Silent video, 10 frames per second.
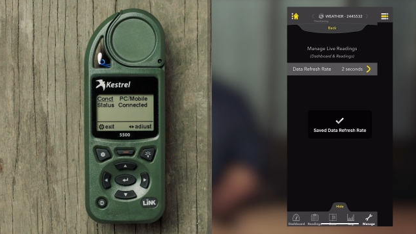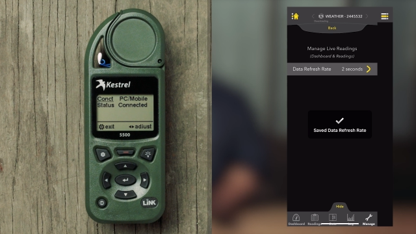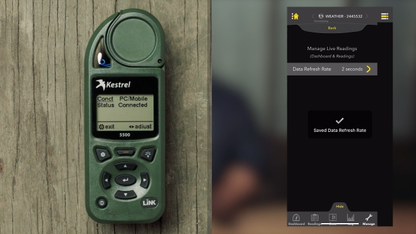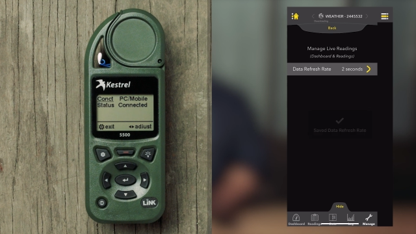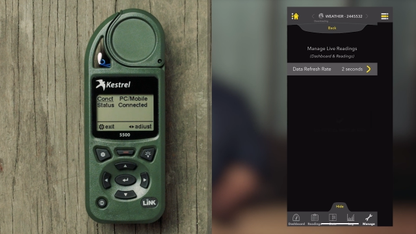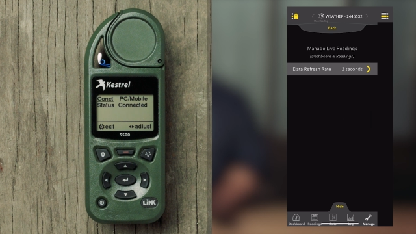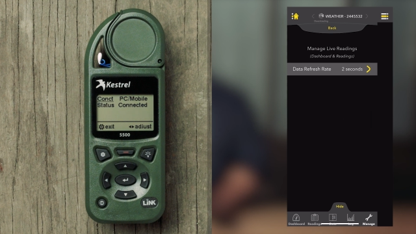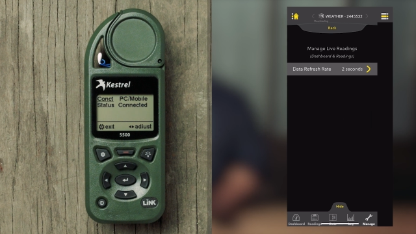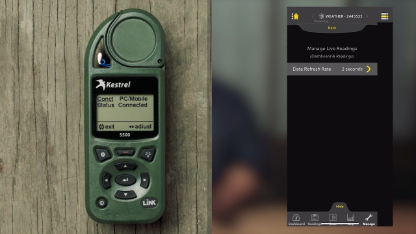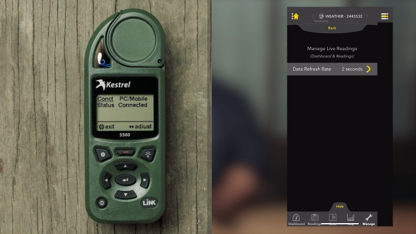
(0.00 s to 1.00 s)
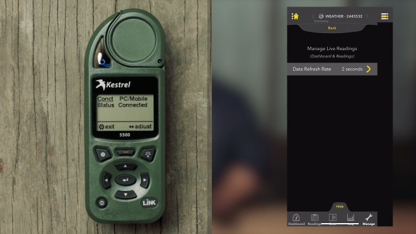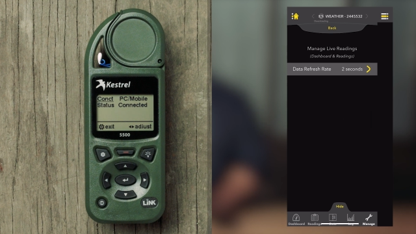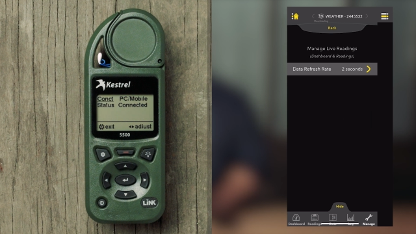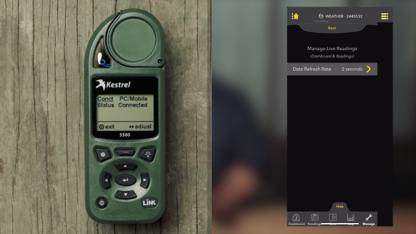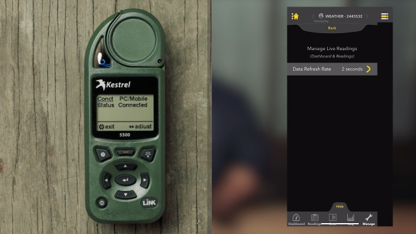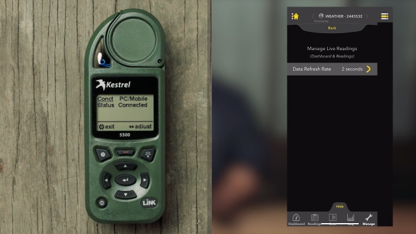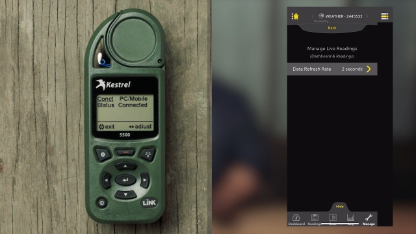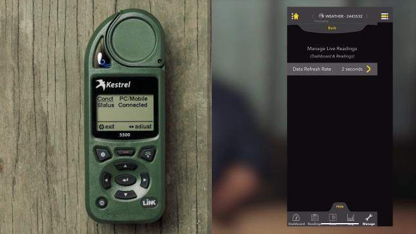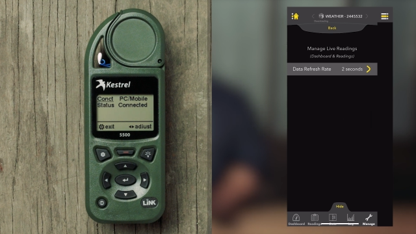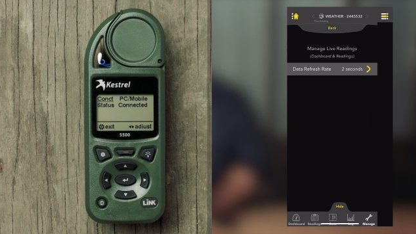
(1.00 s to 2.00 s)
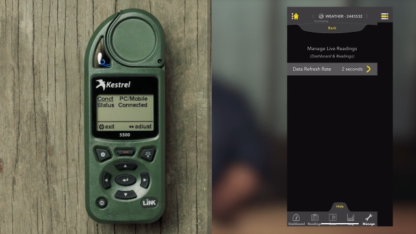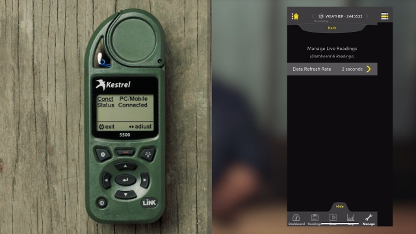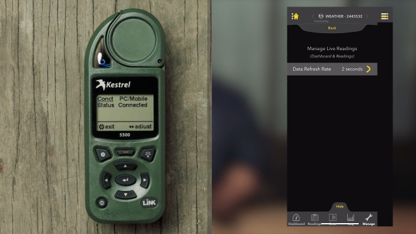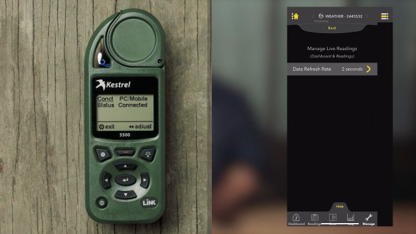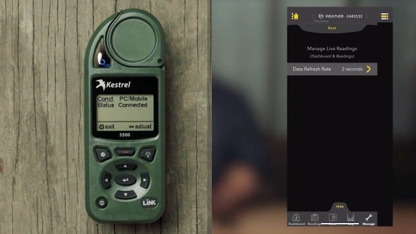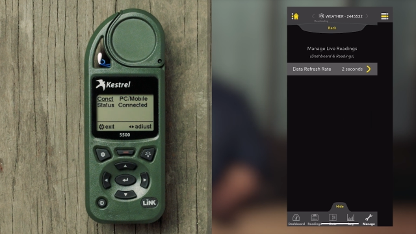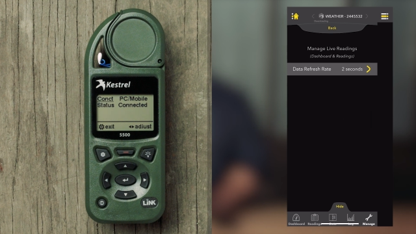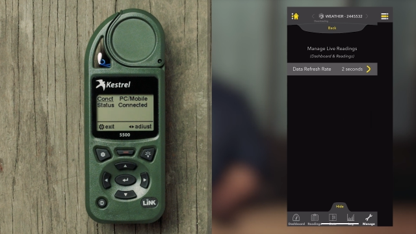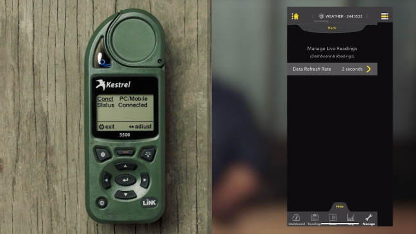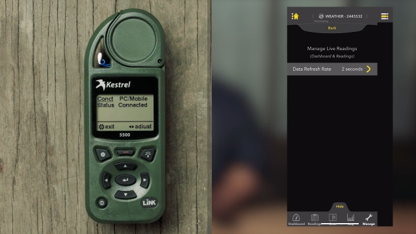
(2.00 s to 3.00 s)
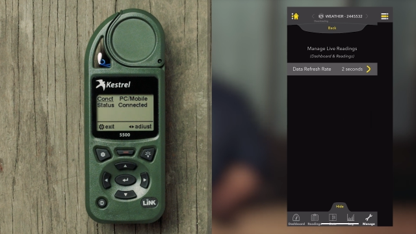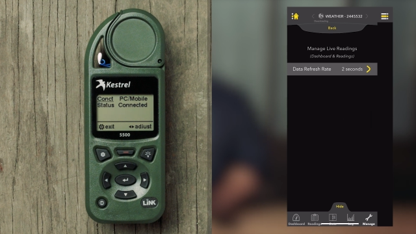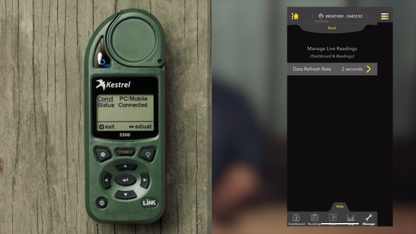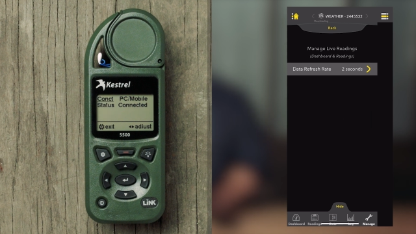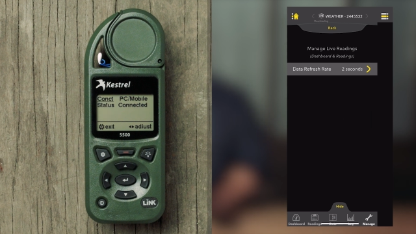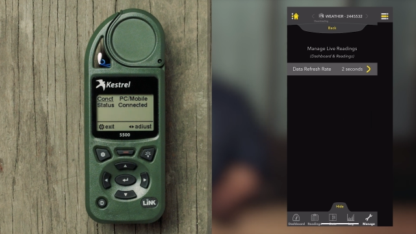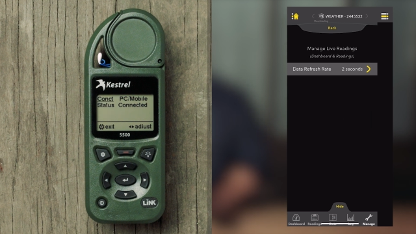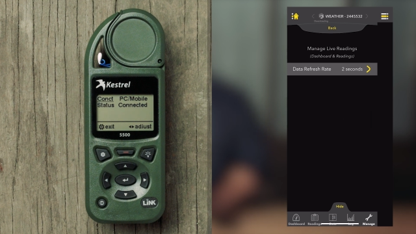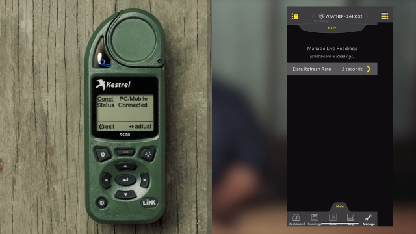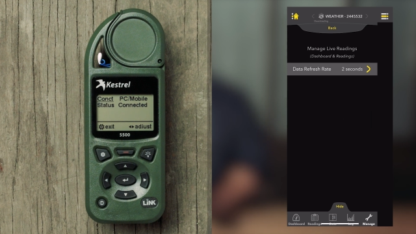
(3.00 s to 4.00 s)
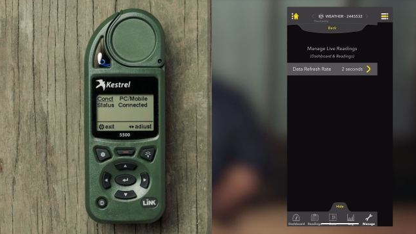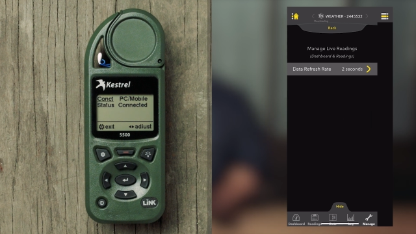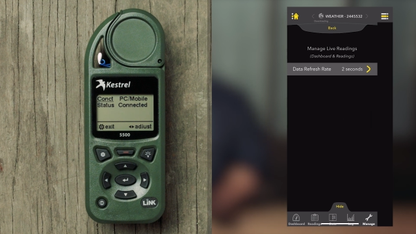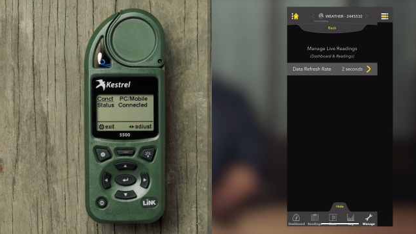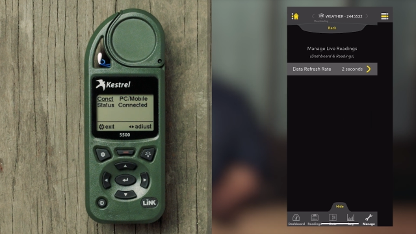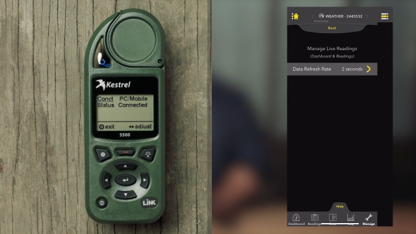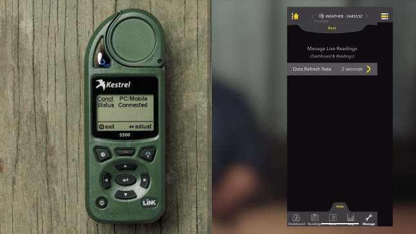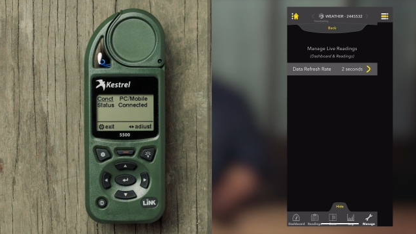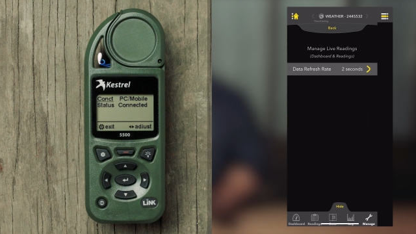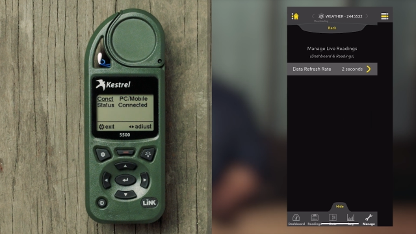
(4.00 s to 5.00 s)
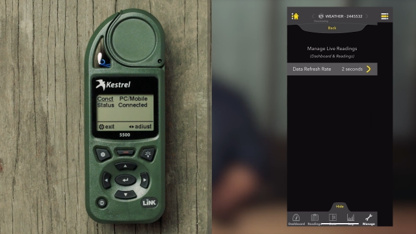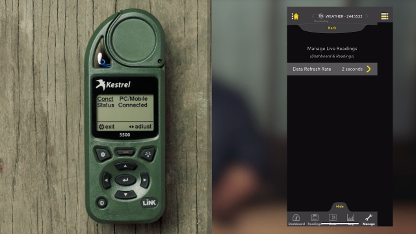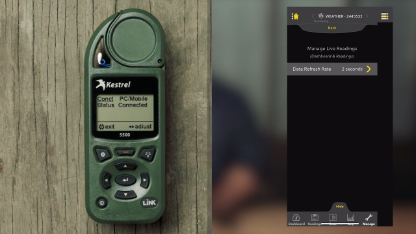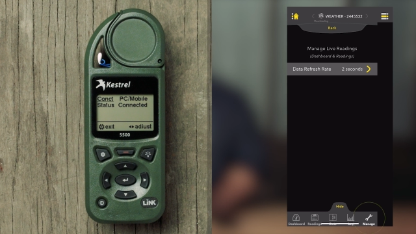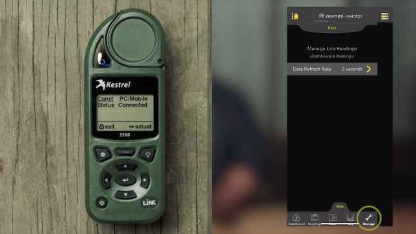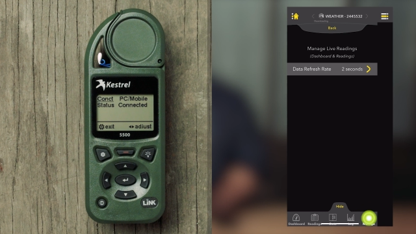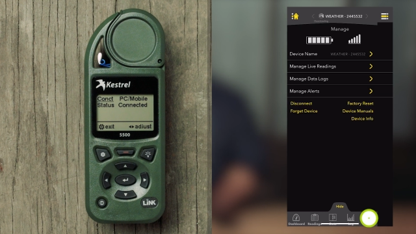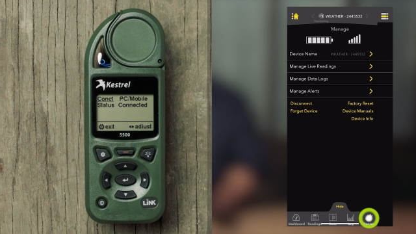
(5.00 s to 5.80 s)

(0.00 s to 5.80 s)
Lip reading: Nobody's mouth can be seen.